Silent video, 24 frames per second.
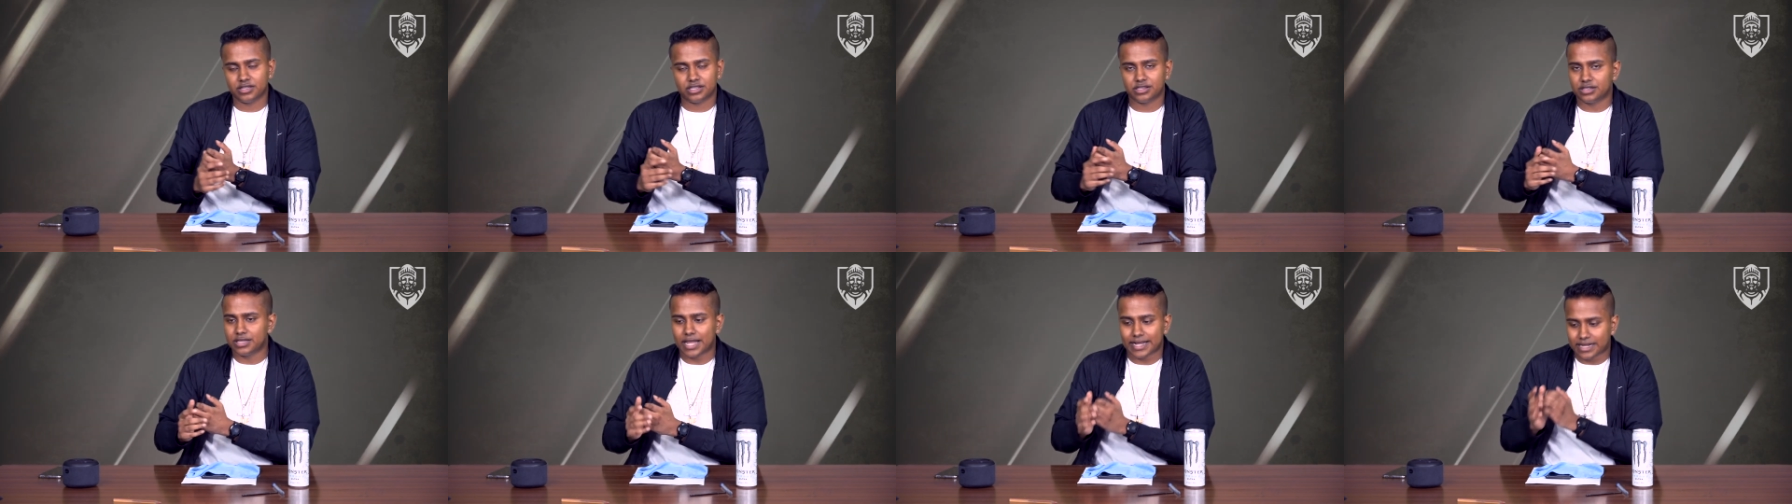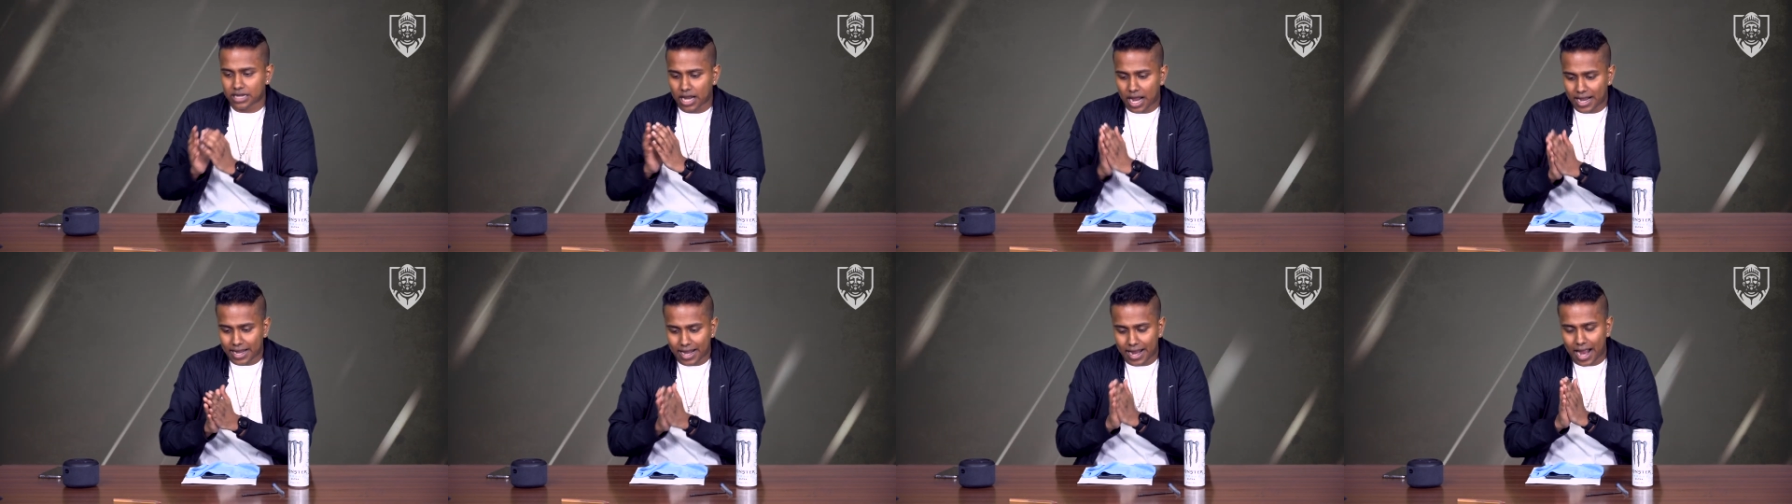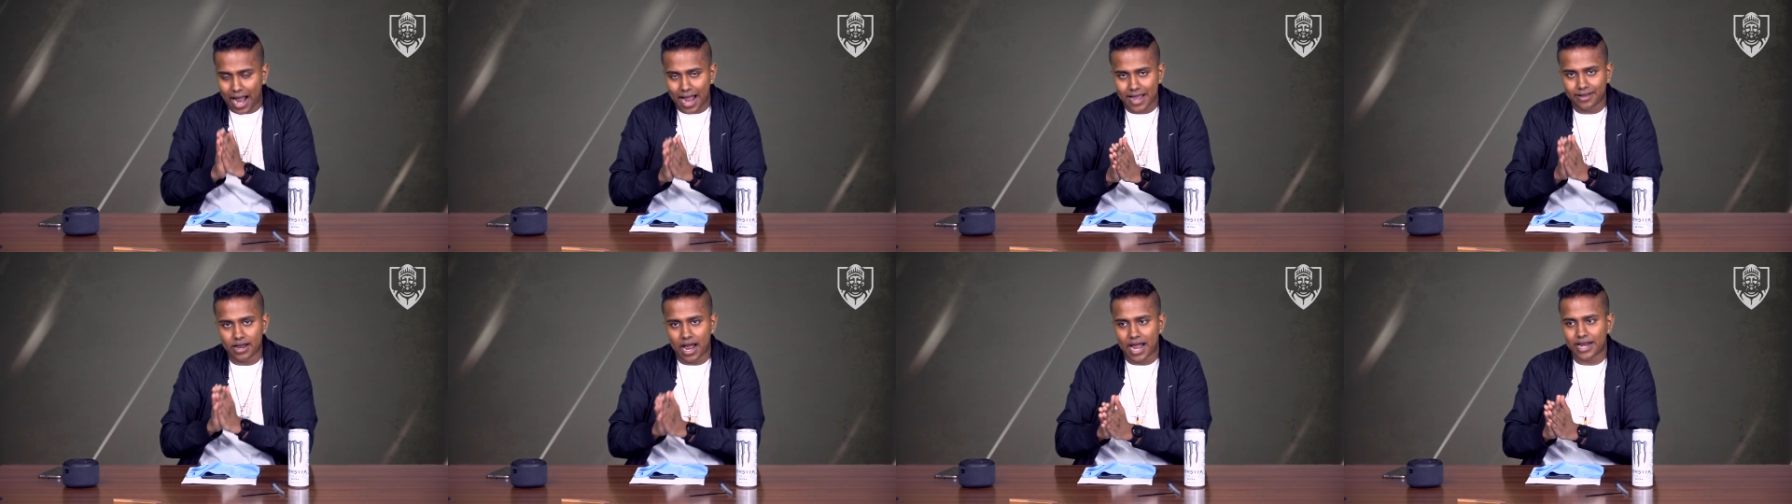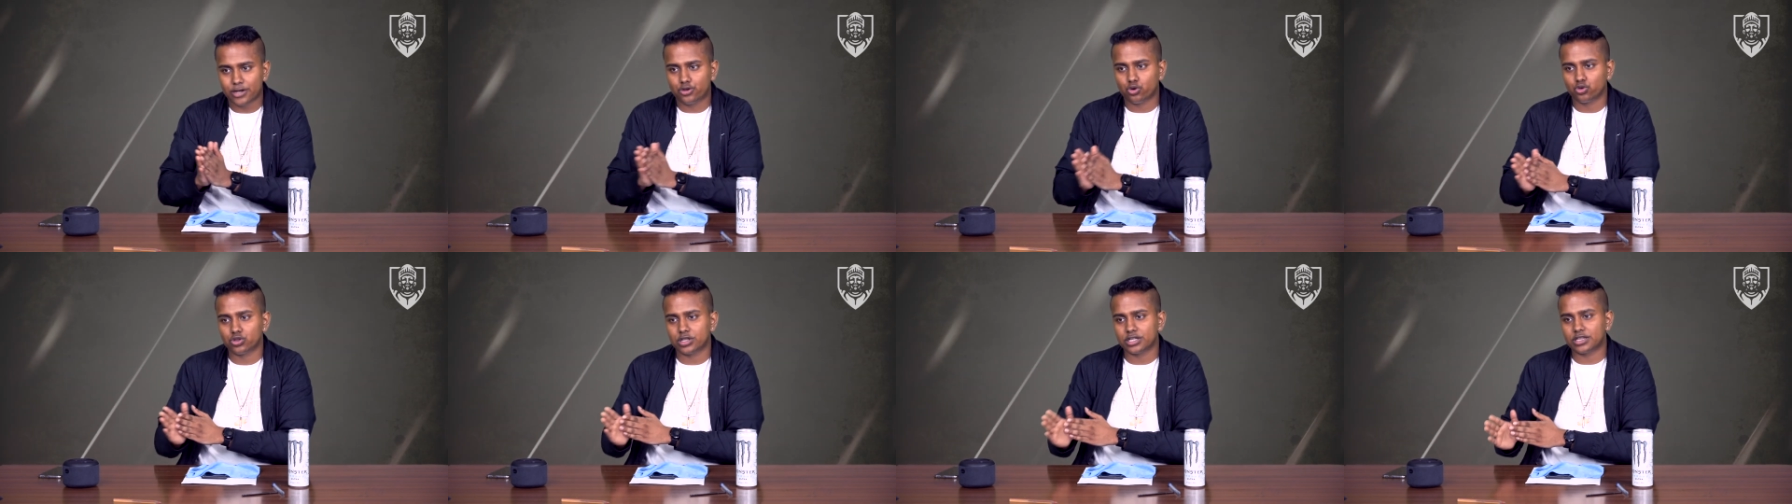like I, I
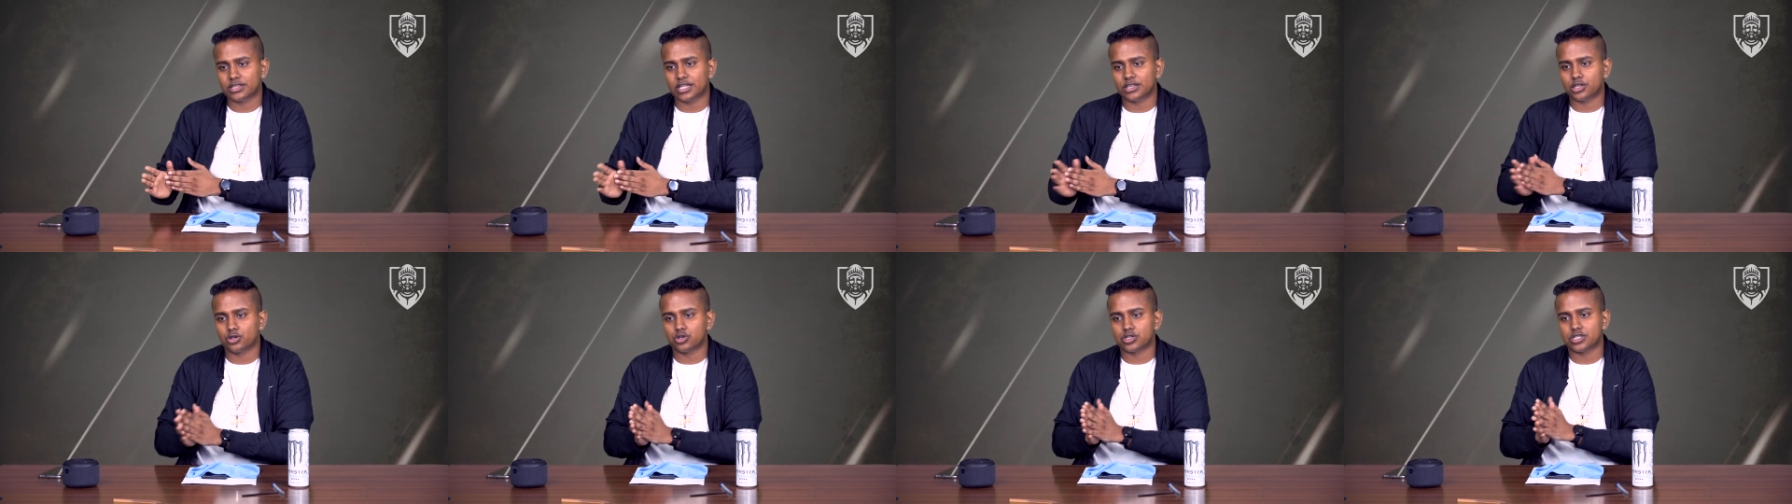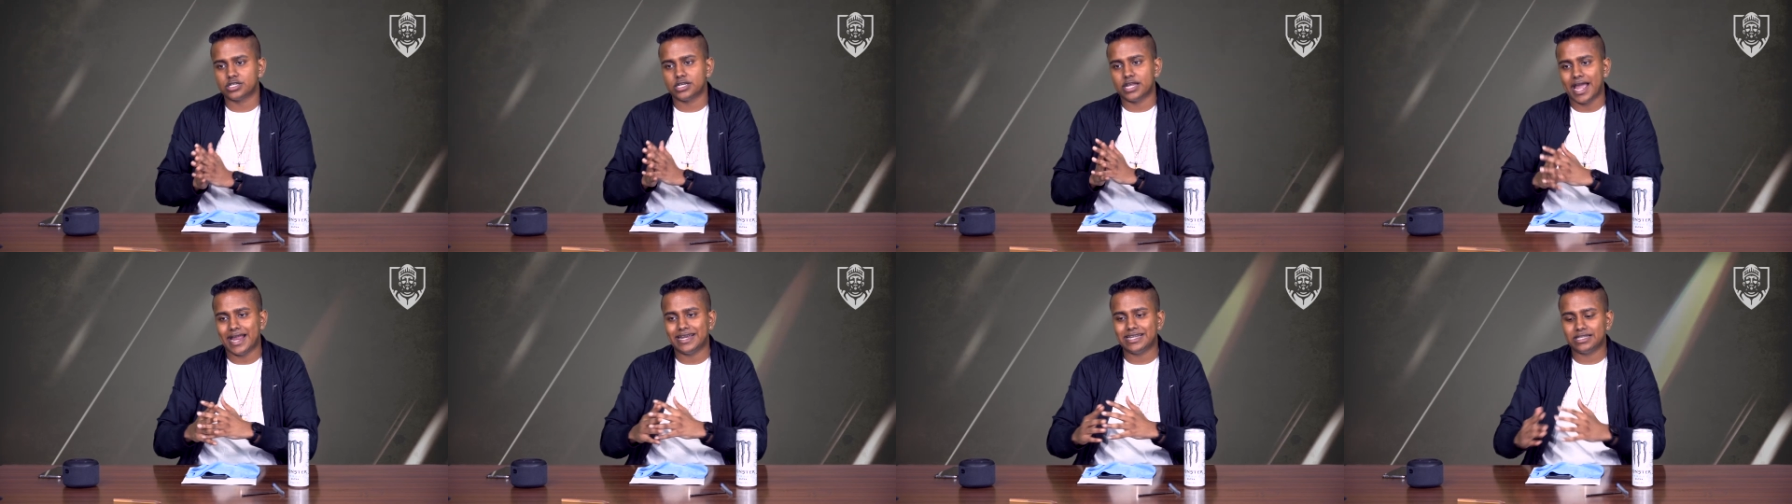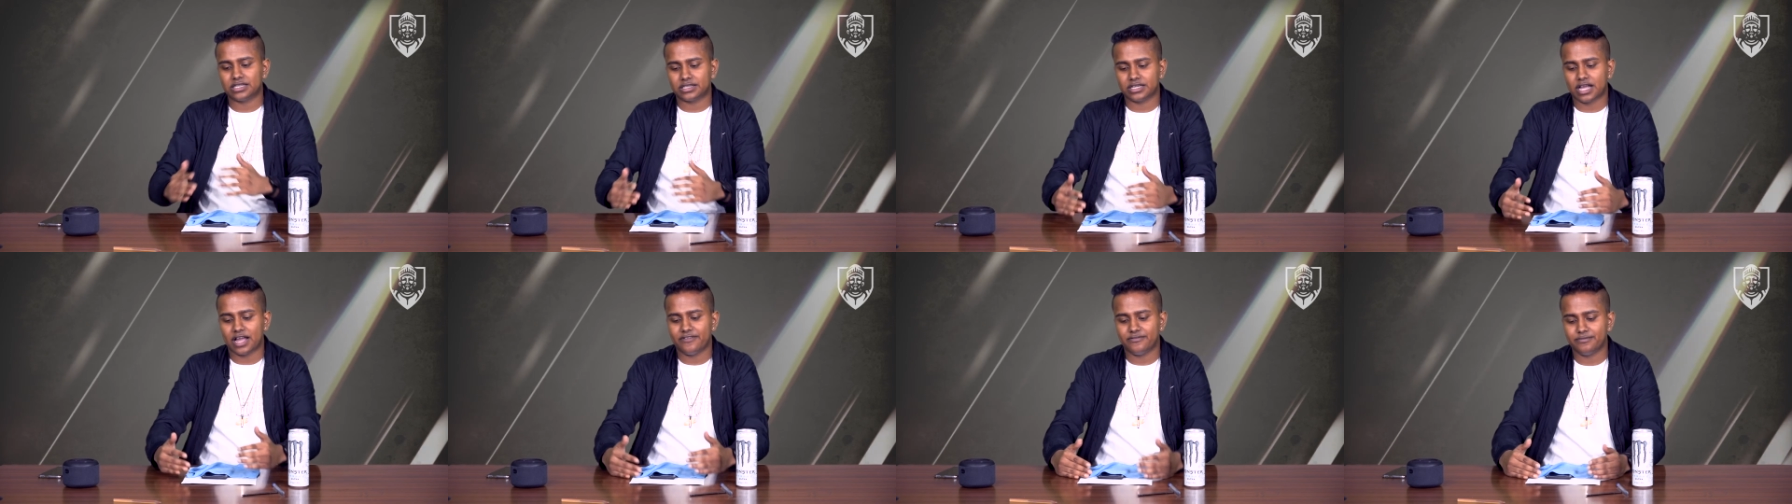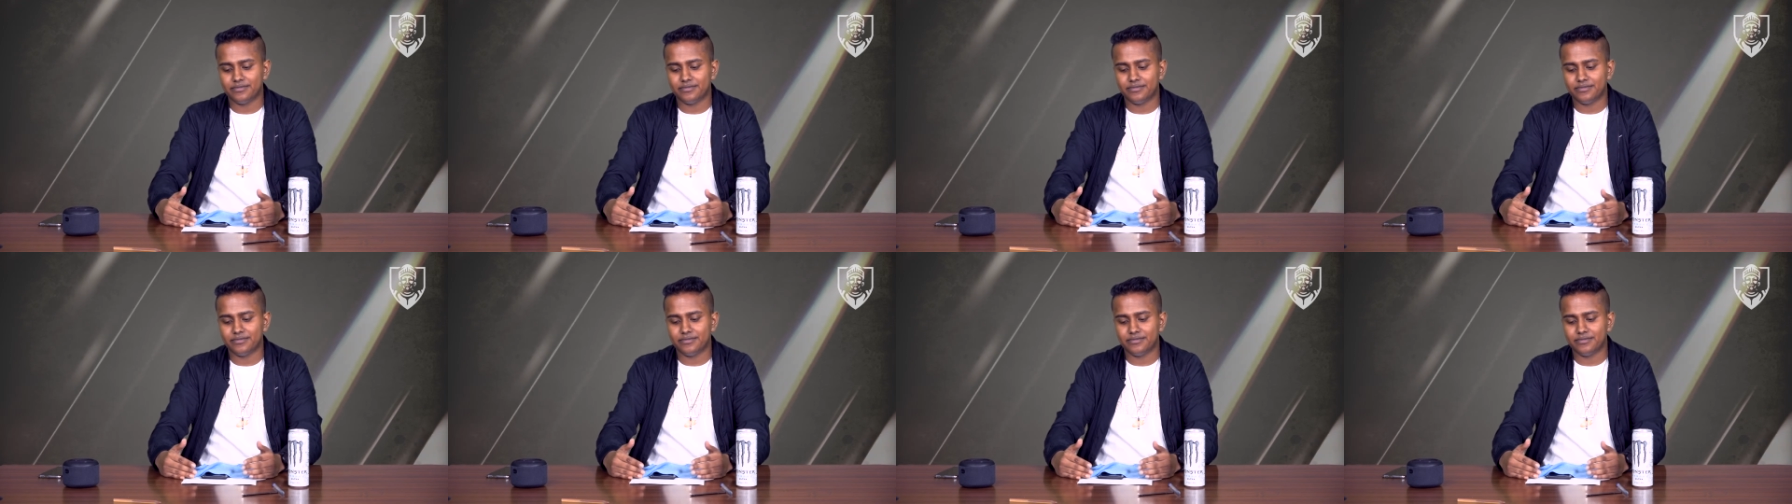don't think that there's anything I've